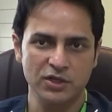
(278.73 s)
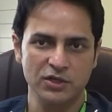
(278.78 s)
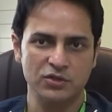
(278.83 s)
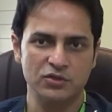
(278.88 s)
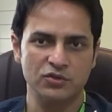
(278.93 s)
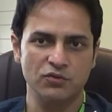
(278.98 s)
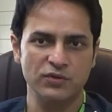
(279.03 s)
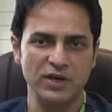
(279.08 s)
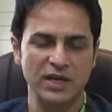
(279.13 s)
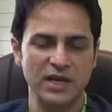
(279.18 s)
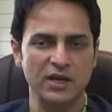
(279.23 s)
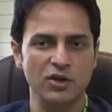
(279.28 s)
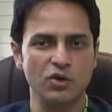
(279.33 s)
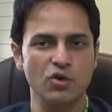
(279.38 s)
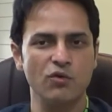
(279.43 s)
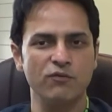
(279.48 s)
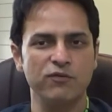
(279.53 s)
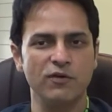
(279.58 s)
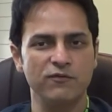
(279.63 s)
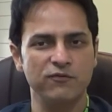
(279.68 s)
So we can
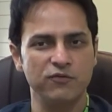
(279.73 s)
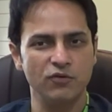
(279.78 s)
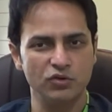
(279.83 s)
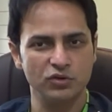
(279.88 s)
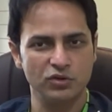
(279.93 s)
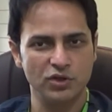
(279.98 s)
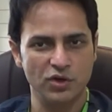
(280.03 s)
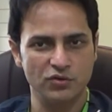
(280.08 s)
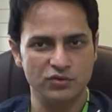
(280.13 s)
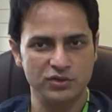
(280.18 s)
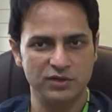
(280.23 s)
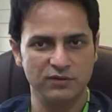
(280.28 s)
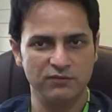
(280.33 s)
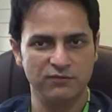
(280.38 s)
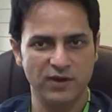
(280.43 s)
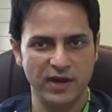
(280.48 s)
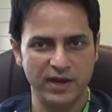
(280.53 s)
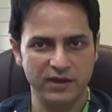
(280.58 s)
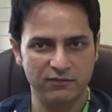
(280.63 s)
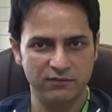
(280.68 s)
go for 4000,
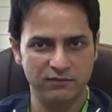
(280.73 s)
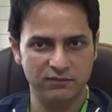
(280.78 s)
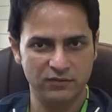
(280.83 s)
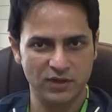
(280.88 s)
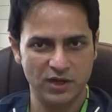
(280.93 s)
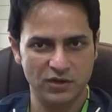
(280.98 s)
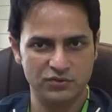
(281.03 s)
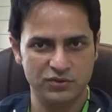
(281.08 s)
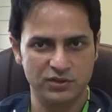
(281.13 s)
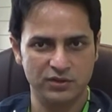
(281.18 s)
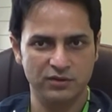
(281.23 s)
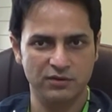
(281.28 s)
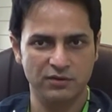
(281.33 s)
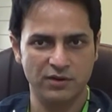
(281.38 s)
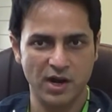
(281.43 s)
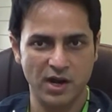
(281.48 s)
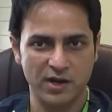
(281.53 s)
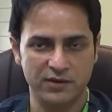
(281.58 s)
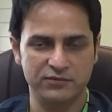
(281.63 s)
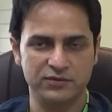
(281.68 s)
5000
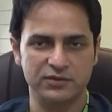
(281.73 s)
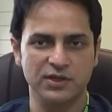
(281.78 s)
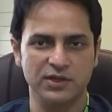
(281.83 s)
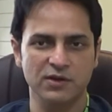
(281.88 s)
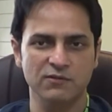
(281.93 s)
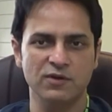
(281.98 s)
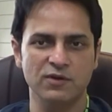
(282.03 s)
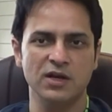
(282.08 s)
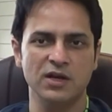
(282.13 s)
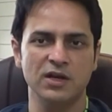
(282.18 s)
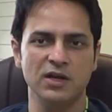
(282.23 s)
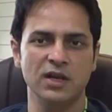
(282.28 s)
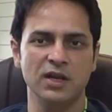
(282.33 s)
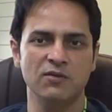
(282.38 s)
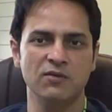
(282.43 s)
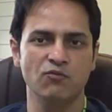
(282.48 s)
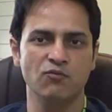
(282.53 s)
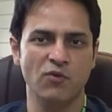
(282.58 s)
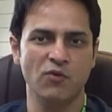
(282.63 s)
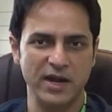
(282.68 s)
grafts even
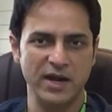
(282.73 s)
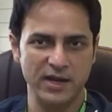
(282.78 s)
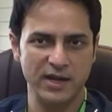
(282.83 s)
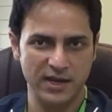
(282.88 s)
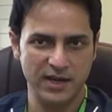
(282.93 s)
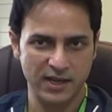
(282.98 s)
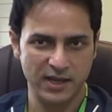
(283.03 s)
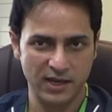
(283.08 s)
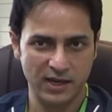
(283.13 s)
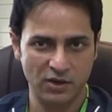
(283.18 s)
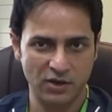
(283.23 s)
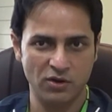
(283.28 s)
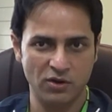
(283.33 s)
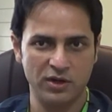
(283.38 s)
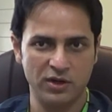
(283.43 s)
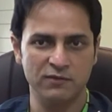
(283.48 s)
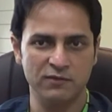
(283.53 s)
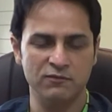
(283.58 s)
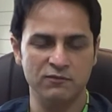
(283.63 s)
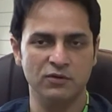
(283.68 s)
in 1 day,
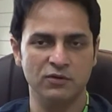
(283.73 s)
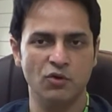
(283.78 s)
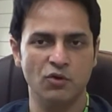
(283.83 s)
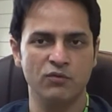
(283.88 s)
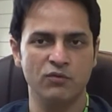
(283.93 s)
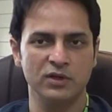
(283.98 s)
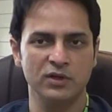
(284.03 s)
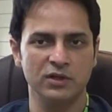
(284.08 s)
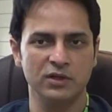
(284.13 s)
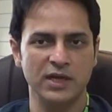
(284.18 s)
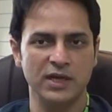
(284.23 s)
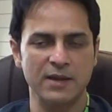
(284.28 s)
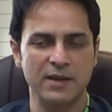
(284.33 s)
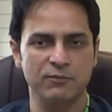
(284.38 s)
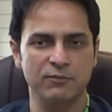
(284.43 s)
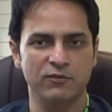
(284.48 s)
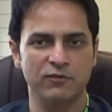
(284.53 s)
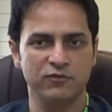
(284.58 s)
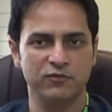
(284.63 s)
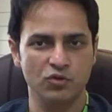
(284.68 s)
or even over the
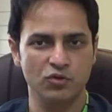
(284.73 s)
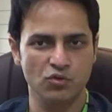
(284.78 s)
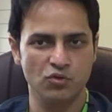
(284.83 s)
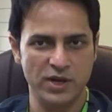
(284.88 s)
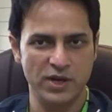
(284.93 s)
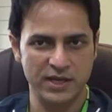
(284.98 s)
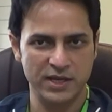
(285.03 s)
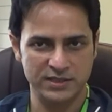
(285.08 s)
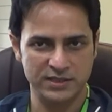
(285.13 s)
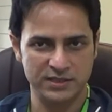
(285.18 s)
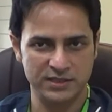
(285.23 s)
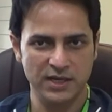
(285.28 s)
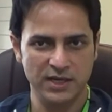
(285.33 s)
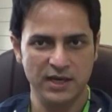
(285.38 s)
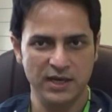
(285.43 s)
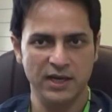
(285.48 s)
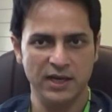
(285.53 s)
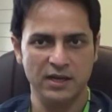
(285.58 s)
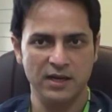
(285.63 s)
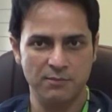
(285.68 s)
time of 2 days.
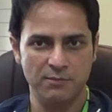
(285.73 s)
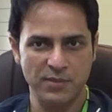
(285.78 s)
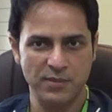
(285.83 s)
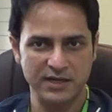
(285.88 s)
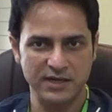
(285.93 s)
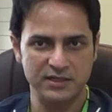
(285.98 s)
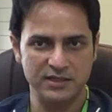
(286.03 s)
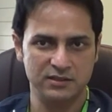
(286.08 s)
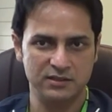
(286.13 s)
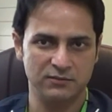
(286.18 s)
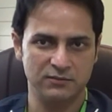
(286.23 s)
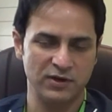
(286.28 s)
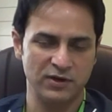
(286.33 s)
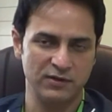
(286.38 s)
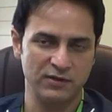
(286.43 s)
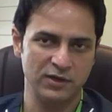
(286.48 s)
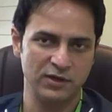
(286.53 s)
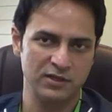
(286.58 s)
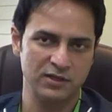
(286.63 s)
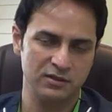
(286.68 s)
It depends
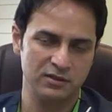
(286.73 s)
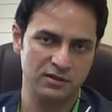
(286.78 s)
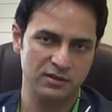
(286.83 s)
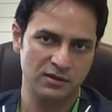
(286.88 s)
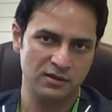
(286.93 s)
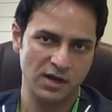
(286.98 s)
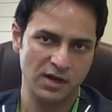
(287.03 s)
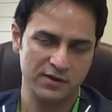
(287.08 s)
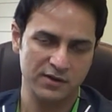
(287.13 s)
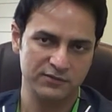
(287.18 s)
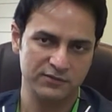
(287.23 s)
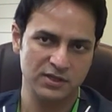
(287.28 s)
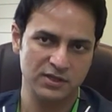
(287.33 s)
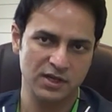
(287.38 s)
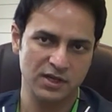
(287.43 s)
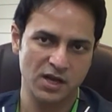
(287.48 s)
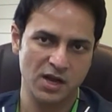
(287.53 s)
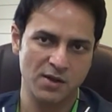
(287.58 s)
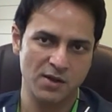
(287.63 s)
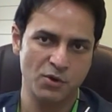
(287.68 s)
whether the grafts
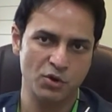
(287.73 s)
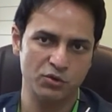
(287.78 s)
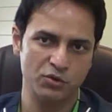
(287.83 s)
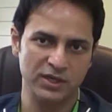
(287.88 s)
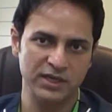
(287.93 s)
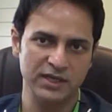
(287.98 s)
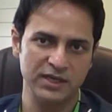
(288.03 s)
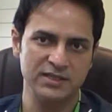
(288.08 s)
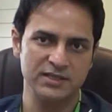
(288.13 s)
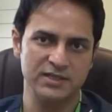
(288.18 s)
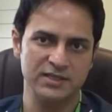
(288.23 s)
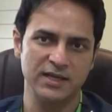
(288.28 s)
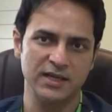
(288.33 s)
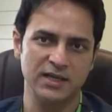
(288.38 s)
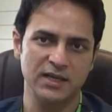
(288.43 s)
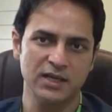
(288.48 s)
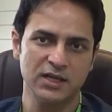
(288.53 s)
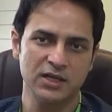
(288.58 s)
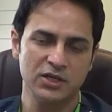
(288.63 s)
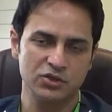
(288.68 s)
they come out
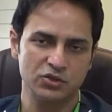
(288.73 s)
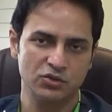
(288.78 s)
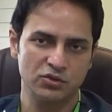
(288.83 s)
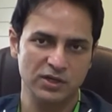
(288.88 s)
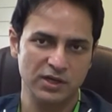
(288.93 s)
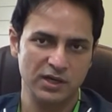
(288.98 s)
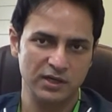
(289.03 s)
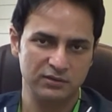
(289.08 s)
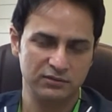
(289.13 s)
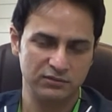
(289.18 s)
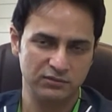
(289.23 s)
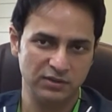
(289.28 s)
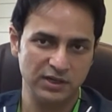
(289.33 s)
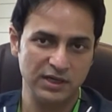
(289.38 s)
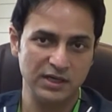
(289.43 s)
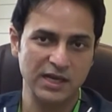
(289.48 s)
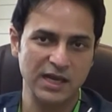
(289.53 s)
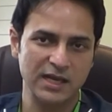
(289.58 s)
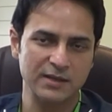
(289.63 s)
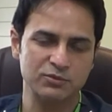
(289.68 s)
easily. So there are
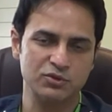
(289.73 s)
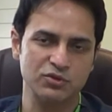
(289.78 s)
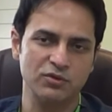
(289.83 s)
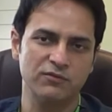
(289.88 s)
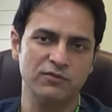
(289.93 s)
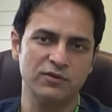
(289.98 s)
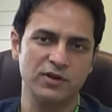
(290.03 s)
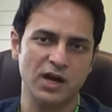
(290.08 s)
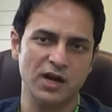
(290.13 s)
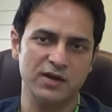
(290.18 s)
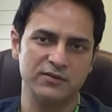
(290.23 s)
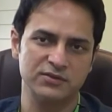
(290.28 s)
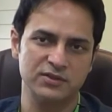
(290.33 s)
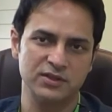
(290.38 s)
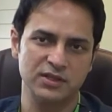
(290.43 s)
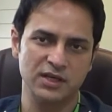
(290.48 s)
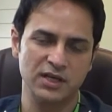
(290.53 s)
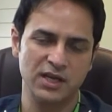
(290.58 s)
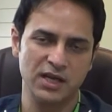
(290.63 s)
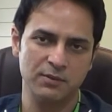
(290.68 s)
3 types of grafts.
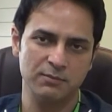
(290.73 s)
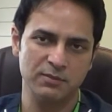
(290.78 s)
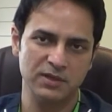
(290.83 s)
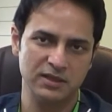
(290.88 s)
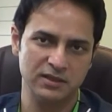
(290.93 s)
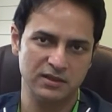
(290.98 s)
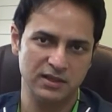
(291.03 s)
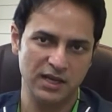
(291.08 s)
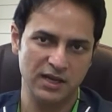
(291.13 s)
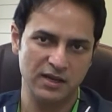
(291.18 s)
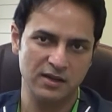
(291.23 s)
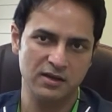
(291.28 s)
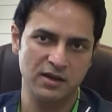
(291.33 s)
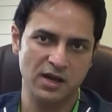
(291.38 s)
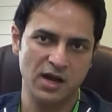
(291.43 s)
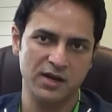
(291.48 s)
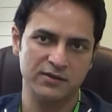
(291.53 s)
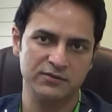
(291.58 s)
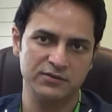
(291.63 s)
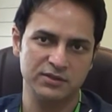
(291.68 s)
They can be thick
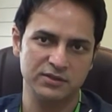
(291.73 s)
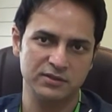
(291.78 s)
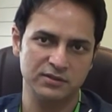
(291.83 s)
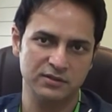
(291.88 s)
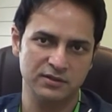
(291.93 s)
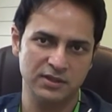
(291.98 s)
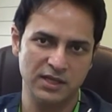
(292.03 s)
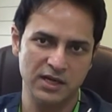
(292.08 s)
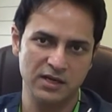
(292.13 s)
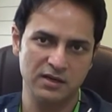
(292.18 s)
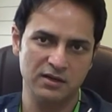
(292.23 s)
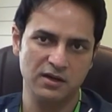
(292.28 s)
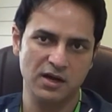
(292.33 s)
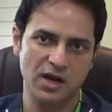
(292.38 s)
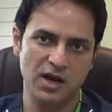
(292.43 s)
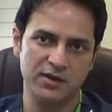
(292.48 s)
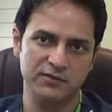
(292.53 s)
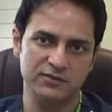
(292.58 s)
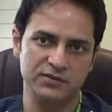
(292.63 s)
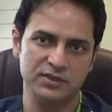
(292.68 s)
grafts, thin
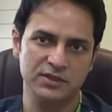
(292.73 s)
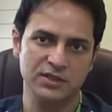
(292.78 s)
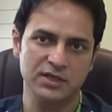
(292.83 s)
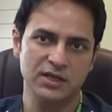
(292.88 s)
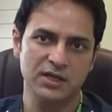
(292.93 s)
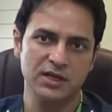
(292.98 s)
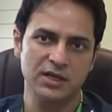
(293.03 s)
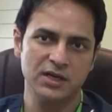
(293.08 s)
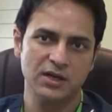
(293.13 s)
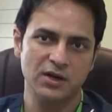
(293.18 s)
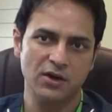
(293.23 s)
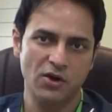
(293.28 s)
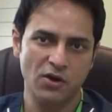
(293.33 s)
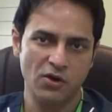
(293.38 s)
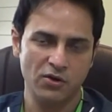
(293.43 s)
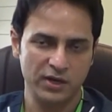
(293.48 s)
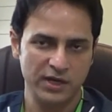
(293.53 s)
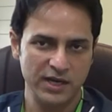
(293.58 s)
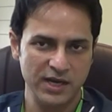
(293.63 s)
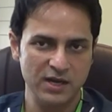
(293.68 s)
grafts,
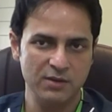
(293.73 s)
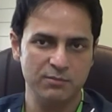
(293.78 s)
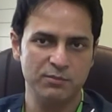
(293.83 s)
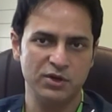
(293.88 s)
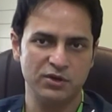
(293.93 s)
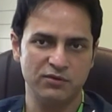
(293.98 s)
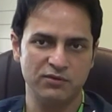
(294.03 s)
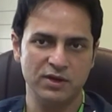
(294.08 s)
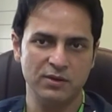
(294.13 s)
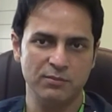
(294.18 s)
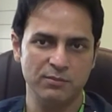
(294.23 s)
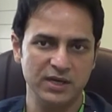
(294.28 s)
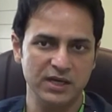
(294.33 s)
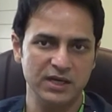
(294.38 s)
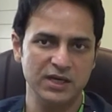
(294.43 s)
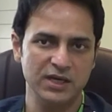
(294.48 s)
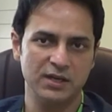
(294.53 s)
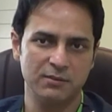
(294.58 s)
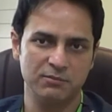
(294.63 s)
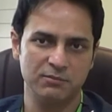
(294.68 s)
or in between,
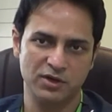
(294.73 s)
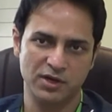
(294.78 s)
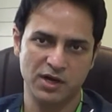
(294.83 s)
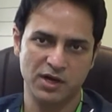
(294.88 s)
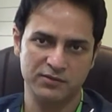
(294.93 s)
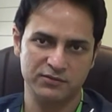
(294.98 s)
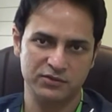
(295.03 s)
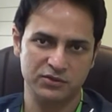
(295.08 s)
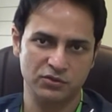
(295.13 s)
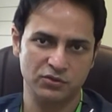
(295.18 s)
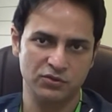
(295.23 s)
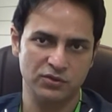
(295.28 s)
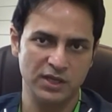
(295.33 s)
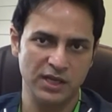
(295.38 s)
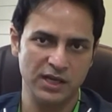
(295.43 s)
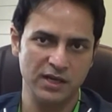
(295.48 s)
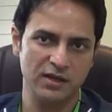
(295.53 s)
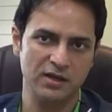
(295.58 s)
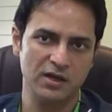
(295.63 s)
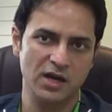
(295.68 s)
medium grafts. So
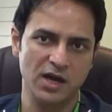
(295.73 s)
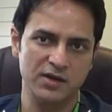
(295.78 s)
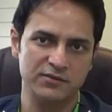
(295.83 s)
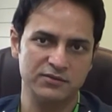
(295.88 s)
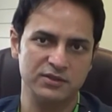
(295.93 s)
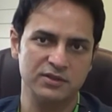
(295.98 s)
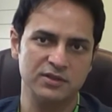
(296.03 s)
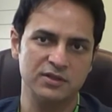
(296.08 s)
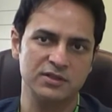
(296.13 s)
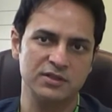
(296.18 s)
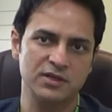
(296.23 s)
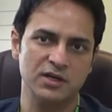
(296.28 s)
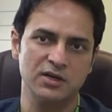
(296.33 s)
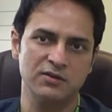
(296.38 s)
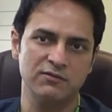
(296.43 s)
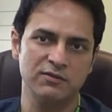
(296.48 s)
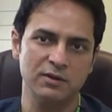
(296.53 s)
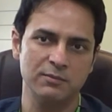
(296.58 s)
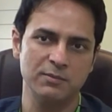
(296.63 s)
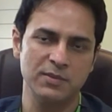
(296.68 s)
thin grafts, the
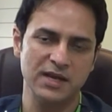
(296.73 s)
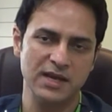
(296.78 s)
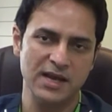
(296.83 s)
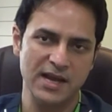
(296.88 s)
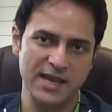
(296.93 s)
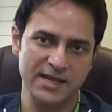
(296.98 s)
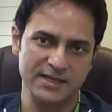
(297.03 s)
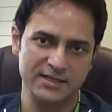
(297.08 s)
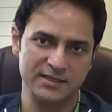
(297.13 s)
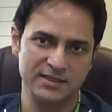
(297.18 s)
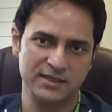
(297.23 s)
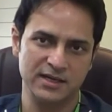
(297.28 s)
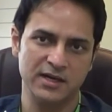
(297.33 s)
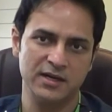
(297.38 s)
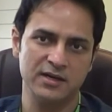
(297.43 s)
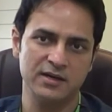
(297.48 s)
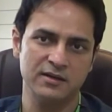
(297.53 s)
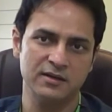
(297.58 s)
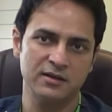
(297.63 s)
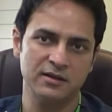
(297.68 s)
result will be less
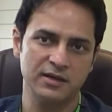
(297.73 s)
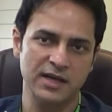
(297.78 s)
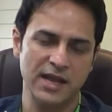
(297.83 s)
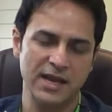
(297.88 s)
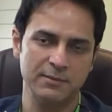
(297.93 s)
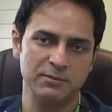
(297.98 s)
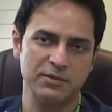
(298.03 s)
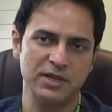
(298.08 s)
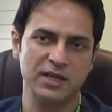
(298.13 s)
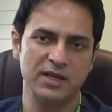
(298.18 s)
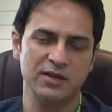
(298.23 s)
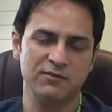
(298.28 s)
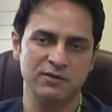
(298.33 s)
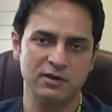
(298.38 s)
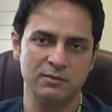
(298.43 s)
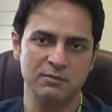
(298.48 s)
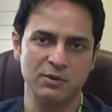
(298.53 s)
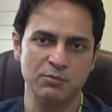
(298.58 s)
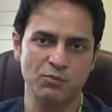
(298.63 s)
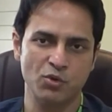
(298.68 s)
and the time taken
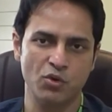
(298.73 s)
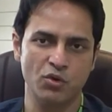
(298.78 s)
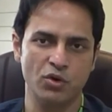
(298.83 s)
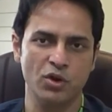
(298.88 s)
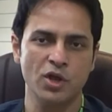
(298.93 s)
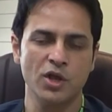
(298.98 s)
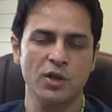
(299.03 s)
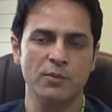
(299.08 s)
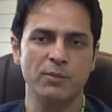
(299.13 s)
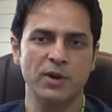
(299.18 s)
will be more.